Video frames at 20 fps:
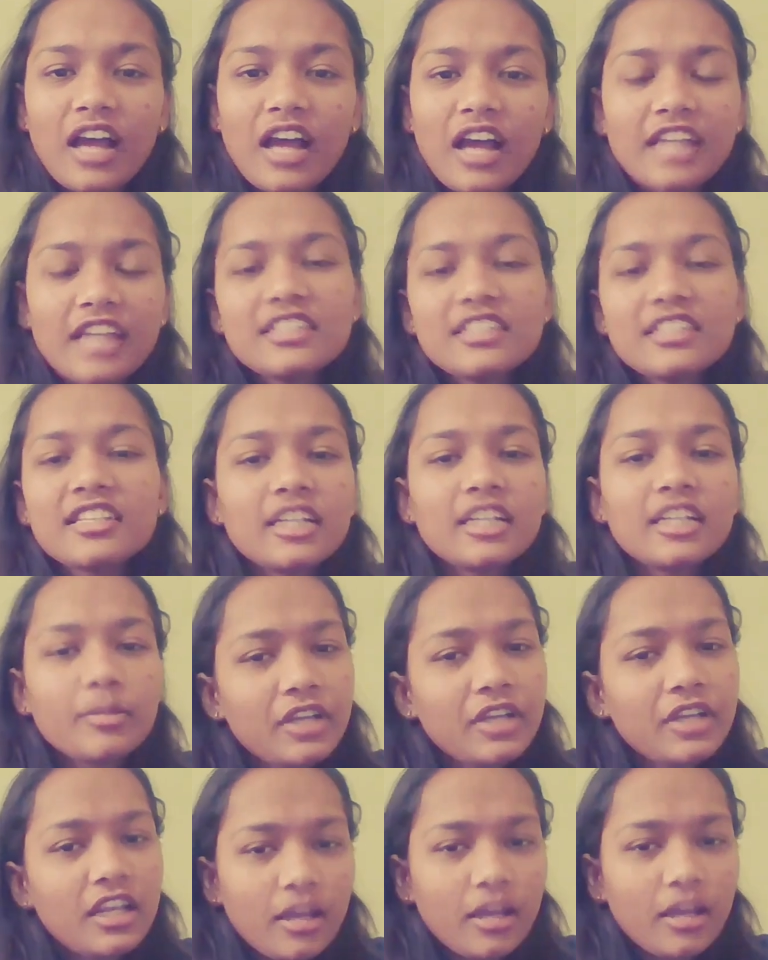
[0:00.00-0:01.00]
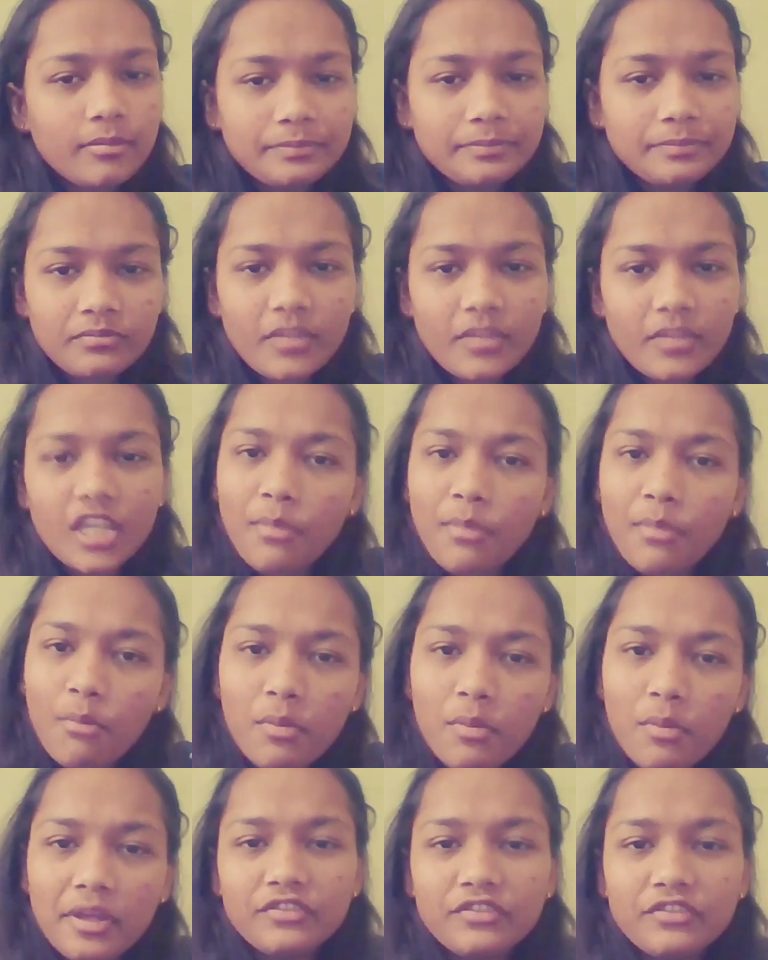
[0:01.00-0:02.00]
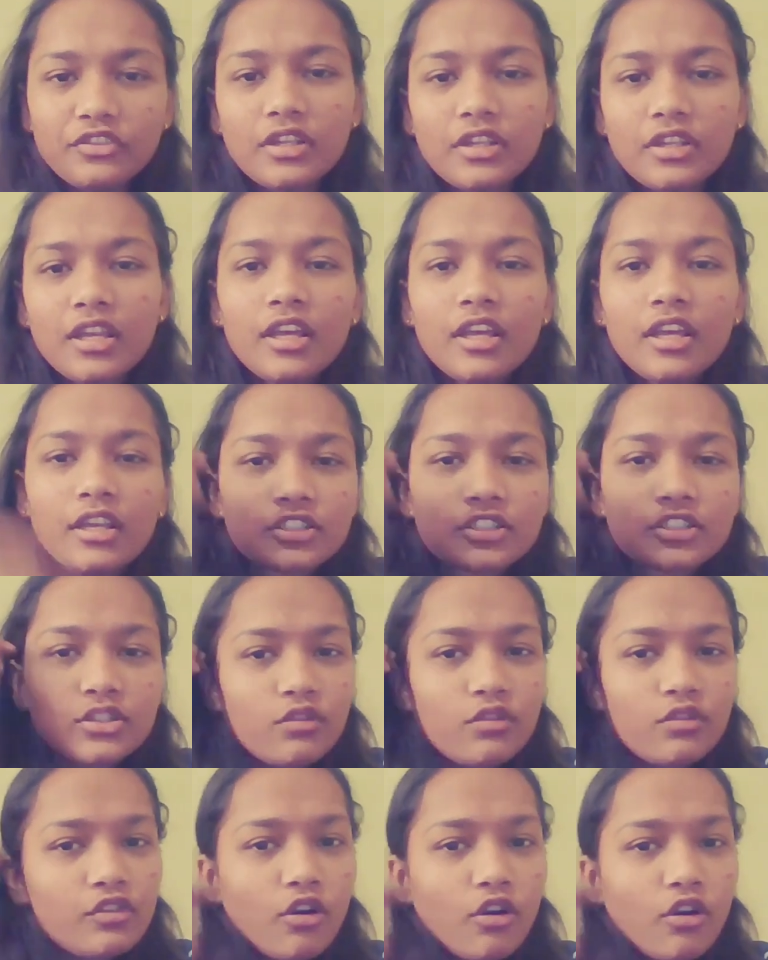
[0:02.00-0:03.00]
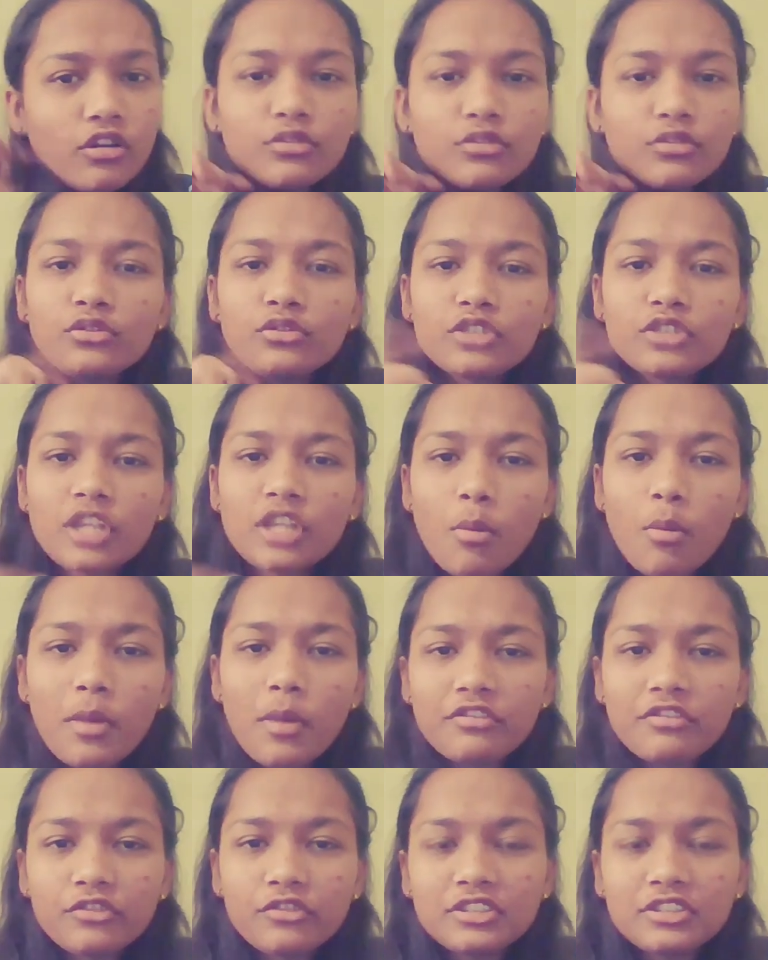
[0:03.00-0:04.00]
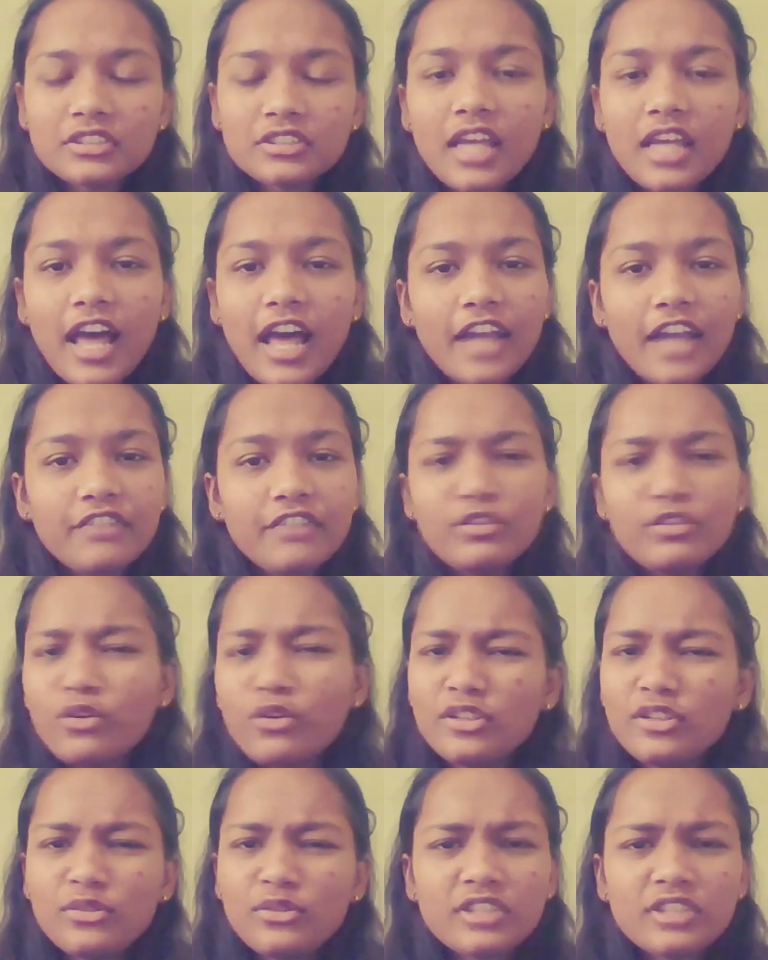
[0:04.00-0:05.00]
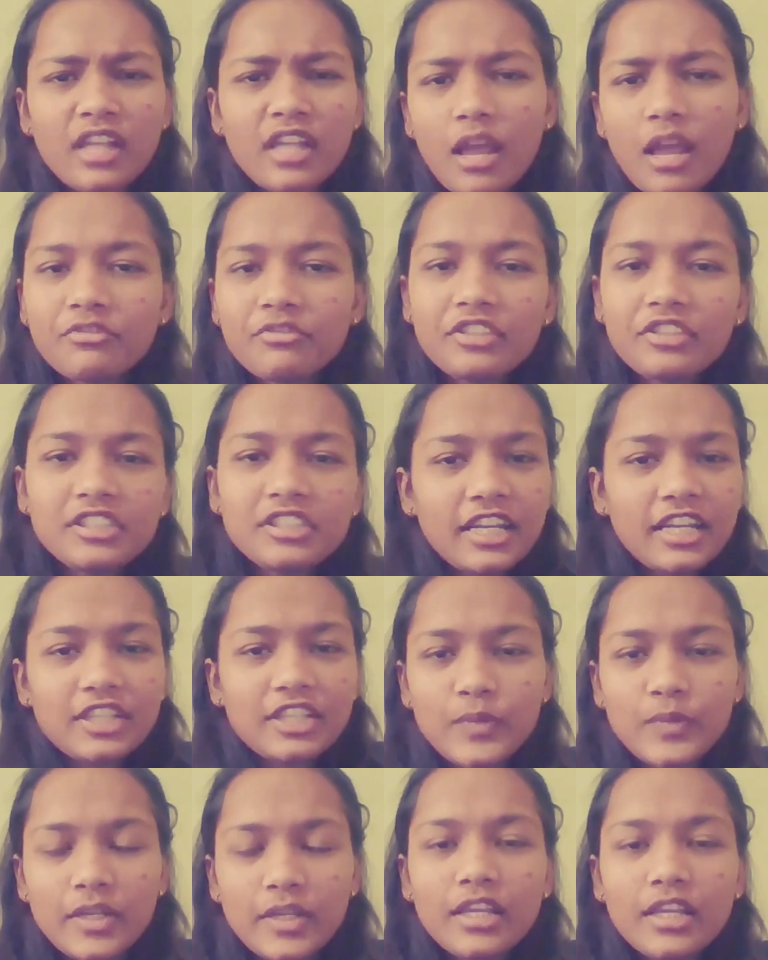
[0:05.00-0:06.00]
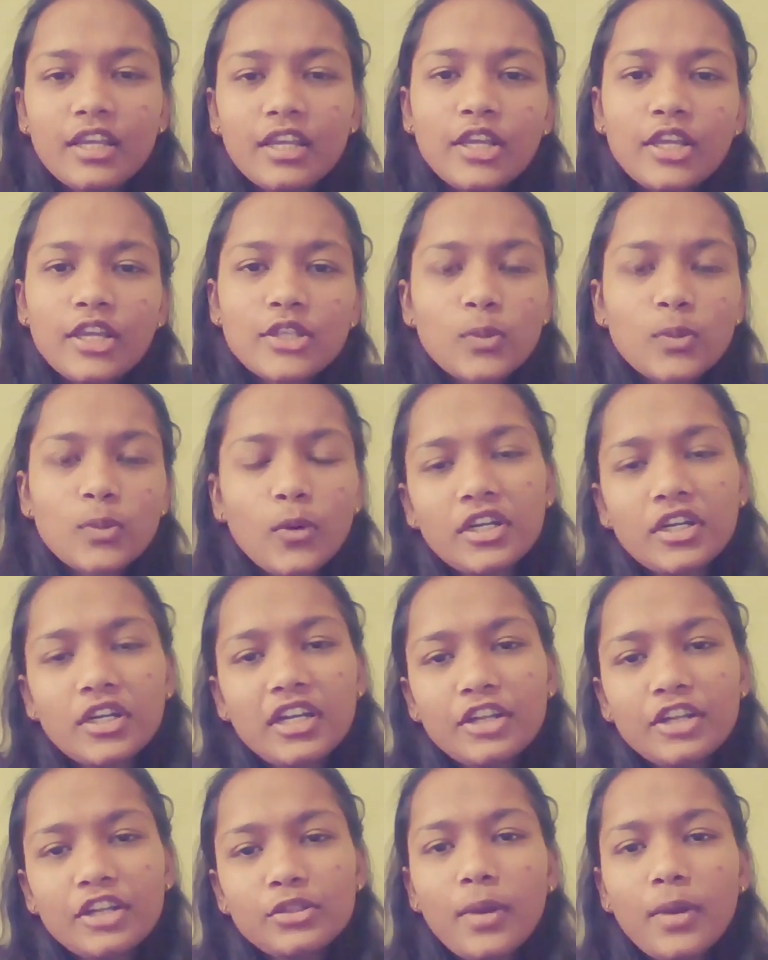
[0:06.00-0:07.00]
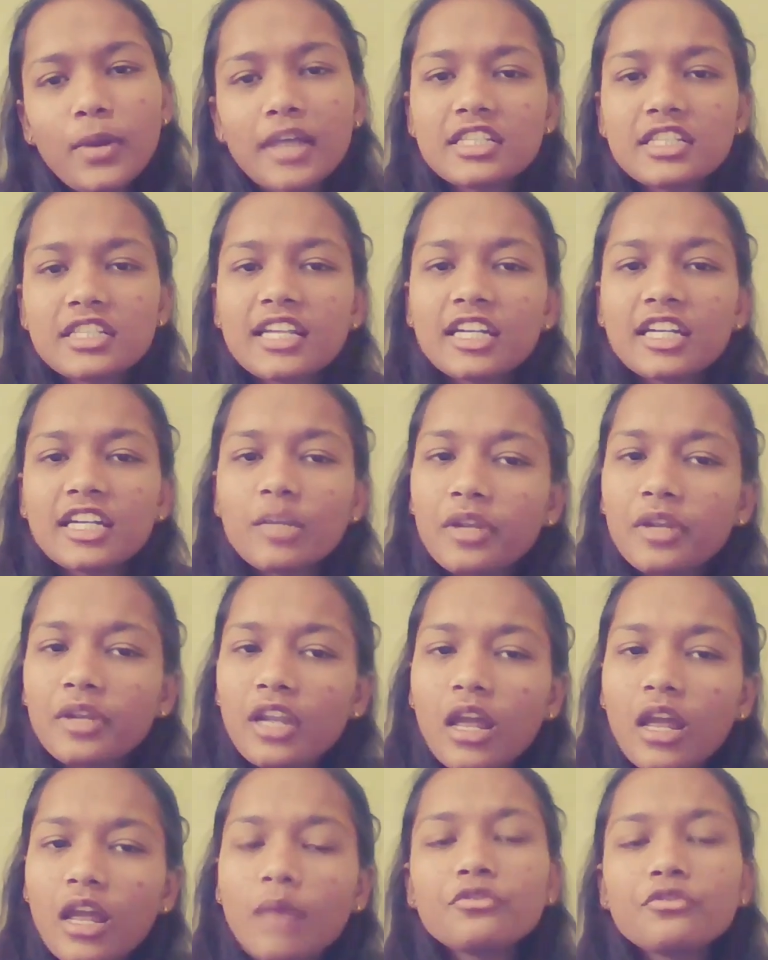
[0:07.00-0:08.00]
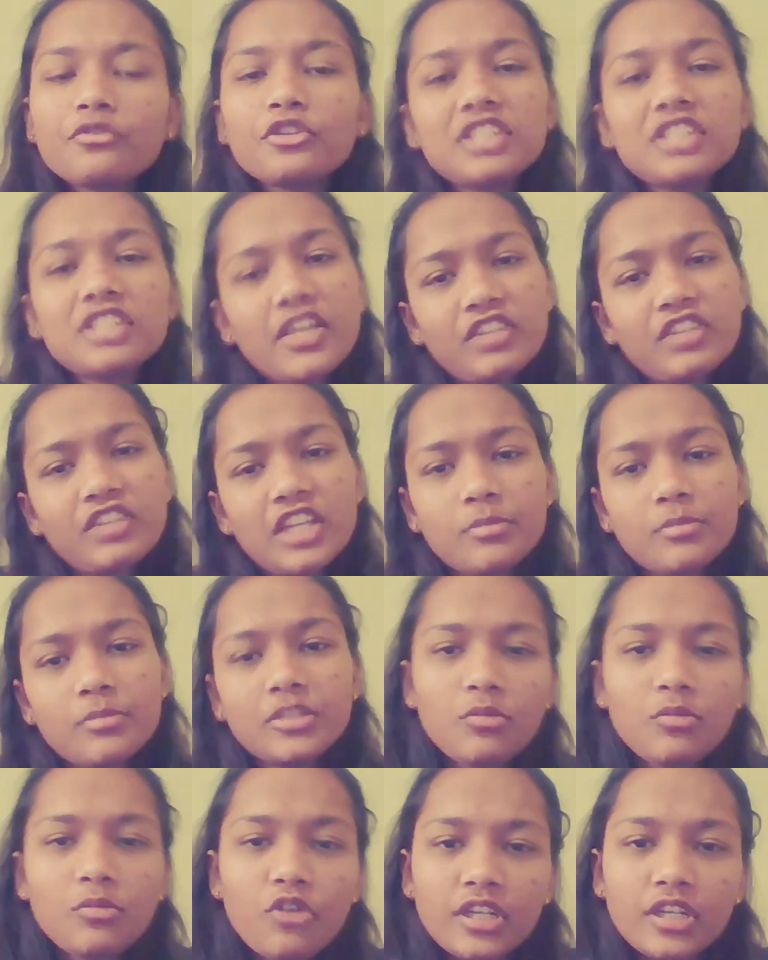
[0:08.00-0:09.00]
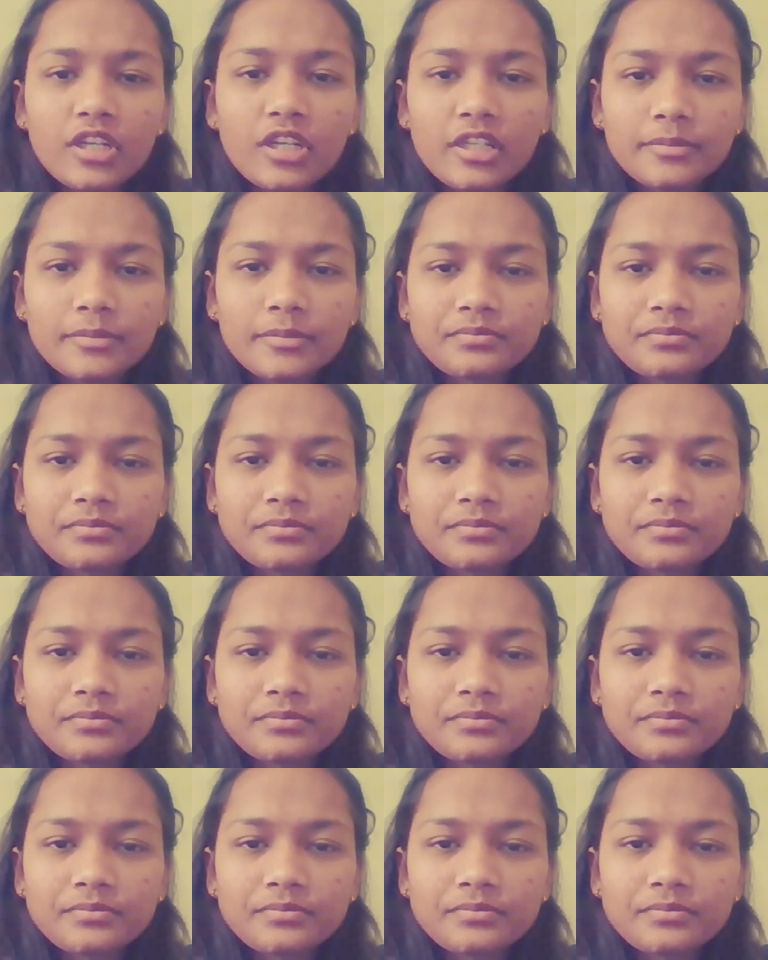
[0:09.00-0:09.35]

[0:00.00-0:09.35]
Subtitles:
I just set up an alarm in my mobile phone. So we all do use our mobile phones and we all use alarm feature as well. So what did I do? I just set up an alarm for 7 a.m. in the morning.